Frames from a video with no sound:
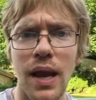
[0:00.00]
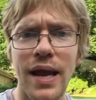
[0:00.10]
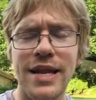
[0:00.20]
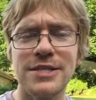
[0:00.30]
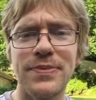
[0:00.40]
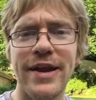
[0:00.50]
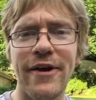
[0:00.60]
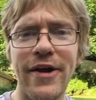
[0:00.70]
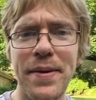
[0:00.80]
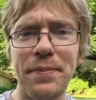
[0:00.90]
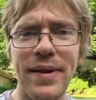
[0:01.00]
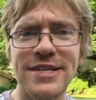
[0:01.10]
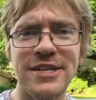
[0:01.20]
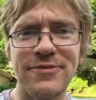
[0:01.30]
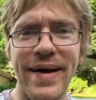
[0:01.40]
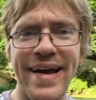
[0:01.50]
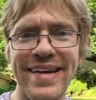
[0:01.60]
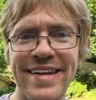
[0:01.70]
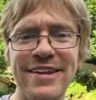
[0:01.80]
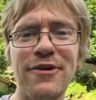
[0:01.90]
It has been a great pleasure of
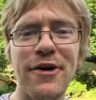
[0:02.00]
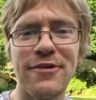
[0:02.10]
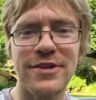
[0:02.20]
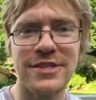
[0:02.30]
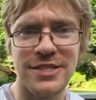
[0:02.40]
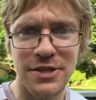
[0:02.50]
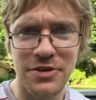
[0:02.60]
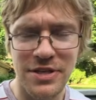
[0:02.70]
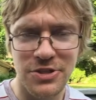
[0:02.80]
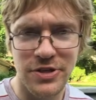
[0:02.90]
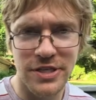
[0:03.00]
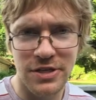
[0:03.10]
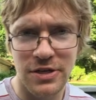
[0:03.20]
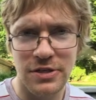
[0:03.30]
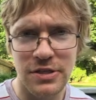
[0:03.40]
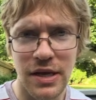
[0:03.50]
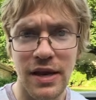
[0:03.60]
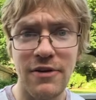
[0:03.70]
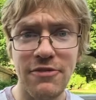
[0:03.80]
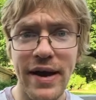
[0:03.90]
mine to do this research
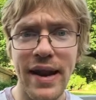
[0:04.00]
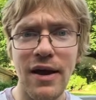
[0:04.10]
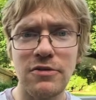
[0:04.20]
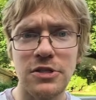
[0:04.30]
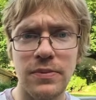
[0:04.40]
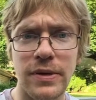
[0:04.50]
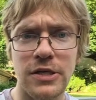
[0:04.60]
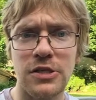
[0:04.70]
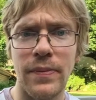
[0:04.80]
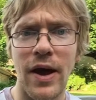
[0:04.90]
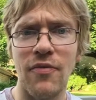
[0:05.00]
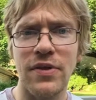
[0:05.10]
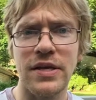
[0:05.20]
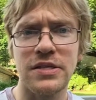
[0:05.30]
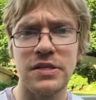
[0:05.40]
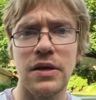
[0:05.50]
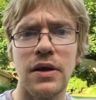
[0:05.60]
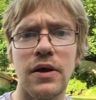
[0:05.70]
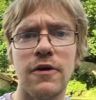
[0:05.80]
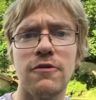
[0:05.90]
and to find out so much about this
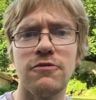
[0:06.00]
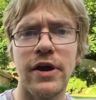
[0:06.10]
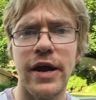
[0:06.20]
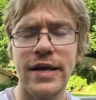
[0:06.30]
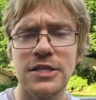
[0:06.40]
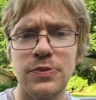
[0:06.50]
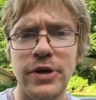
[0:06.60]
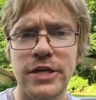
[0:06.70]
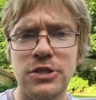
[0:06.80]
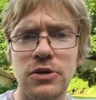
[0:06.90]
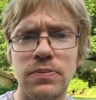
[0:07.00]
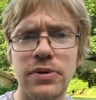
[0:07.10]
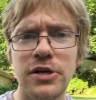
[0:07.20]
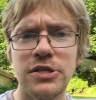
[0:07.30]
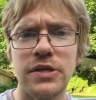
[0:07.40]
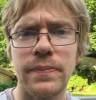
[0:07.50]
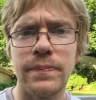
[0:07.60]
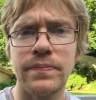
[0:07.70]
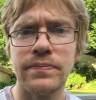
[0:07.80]
very inspirational person.